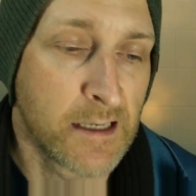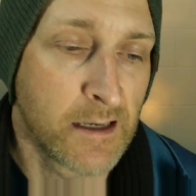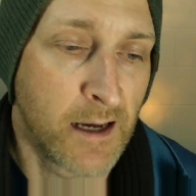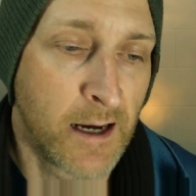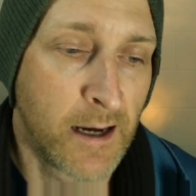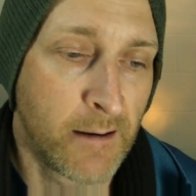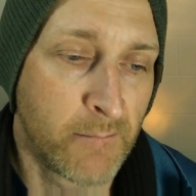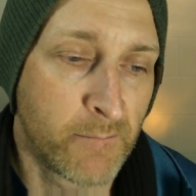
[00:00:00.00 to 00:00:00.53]

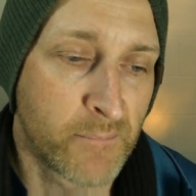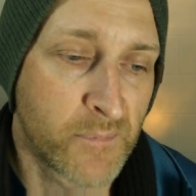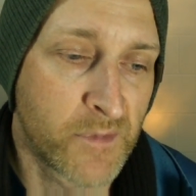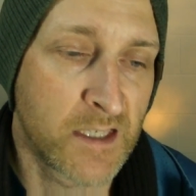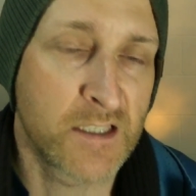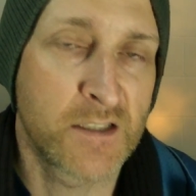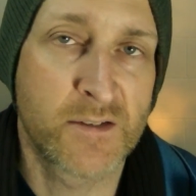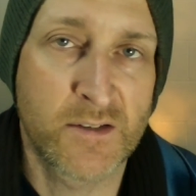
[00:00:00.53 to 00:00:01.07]

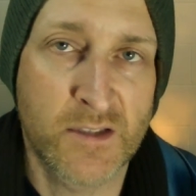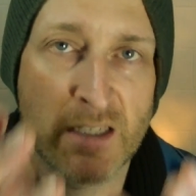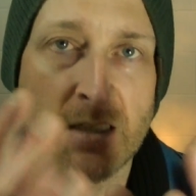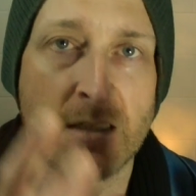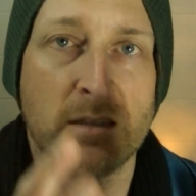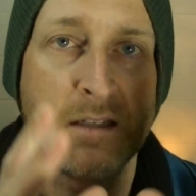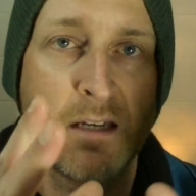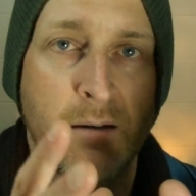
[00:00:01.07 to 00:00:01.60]
These
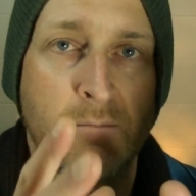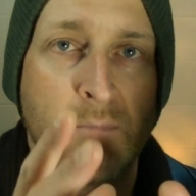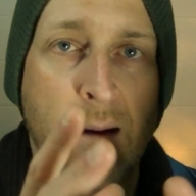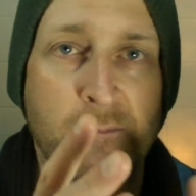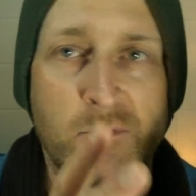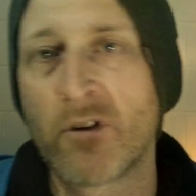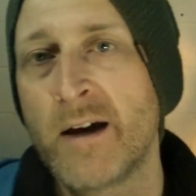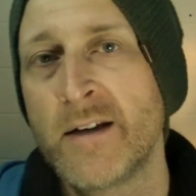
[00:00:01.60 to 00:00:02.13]

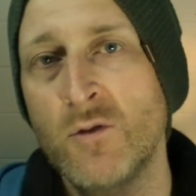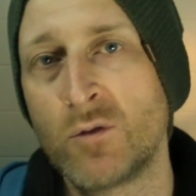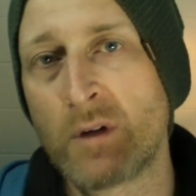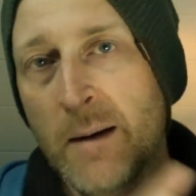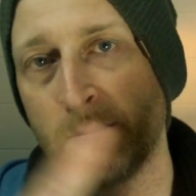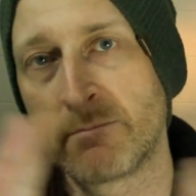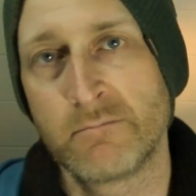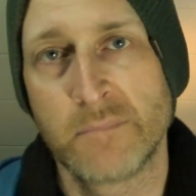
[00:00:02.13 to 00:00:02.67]
upgrades
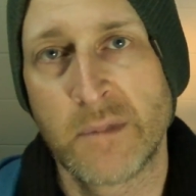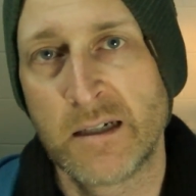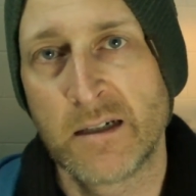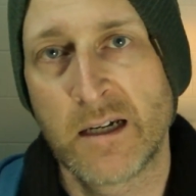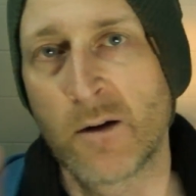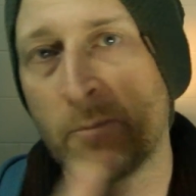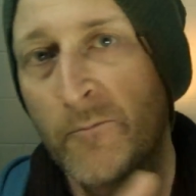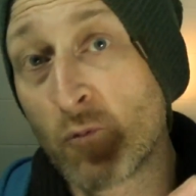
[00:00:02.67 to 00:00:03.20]

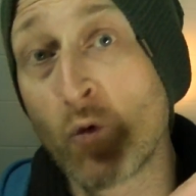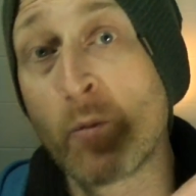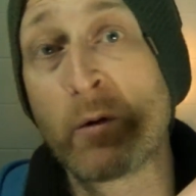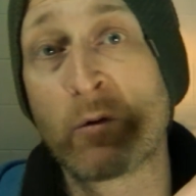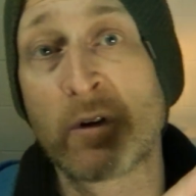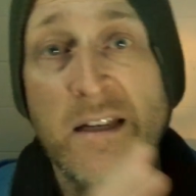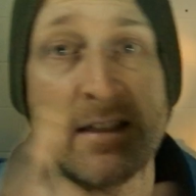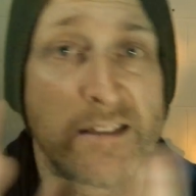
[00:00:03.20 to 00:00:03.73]
will be
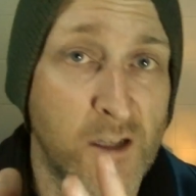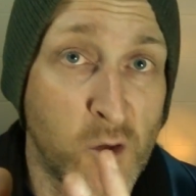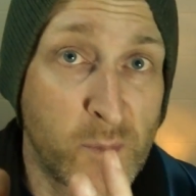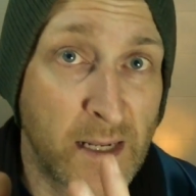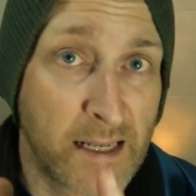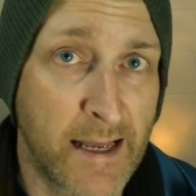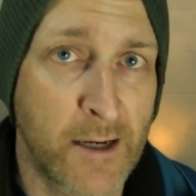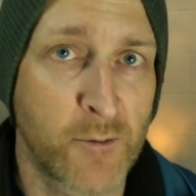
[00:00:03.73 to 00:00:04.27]
released a little
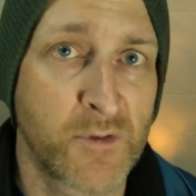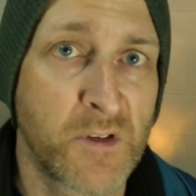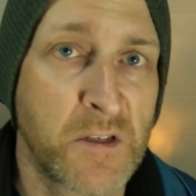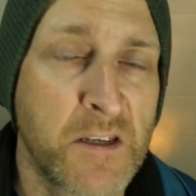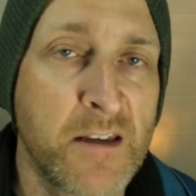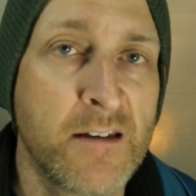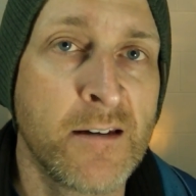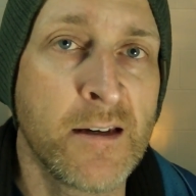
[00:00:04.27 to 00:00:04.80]
bit later in the
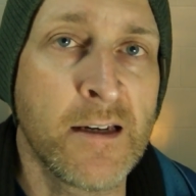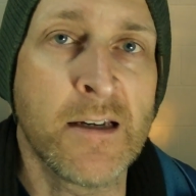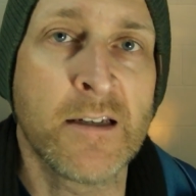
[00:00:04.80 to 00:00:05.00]
year.